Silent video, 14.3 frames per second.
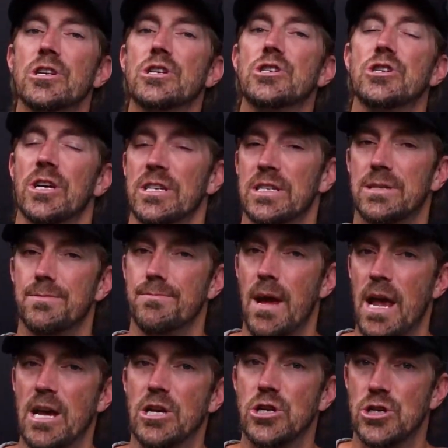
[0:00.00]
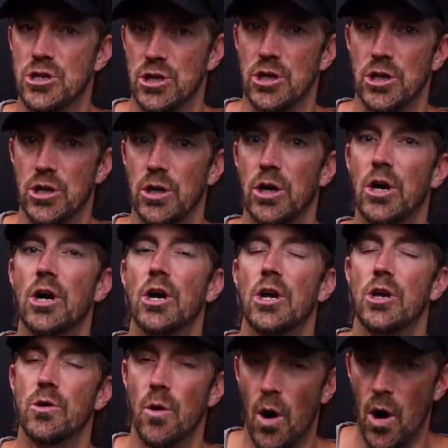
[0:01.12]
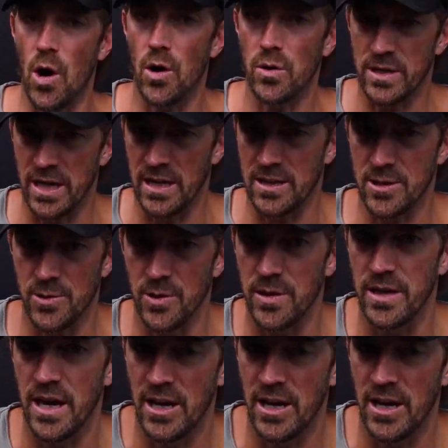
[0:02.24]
Just make sure you all get through it